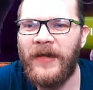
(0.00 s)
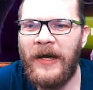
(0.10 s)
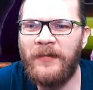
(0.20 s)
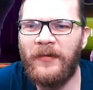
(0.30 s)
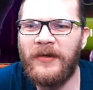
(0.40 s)

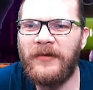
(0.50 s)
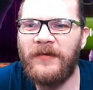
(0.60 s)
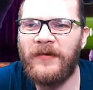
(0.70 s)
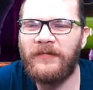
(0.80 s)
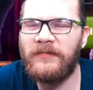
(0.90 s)
I'd probably go
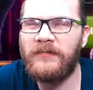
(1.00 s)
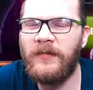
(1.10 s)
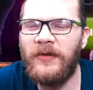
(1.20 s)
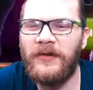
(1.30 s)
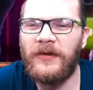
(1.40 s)
for
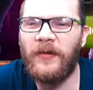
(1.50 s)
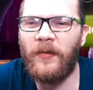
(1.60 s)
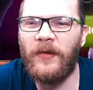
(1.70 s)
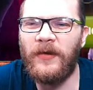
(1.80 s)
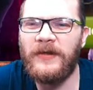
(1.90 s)
Mutant
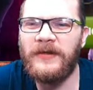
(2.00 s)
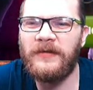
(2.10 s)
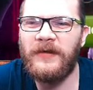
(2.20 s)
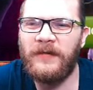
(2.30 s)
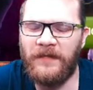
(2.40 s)
overall,
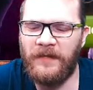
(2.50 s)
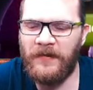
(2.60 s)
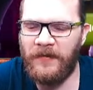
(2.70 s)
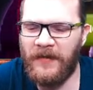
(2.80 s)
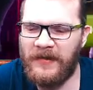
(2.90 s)
because,
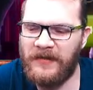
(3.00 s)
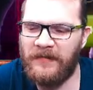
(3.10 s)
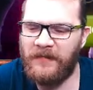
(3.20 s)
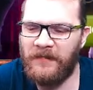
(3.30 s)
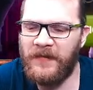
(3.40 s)
you know, at,
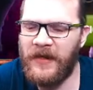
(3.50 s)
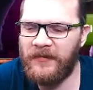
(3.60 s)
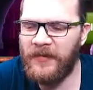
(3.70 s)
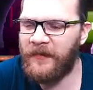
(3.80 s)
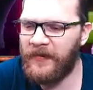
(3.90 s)

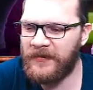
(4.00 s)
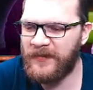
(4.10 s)
without knowing your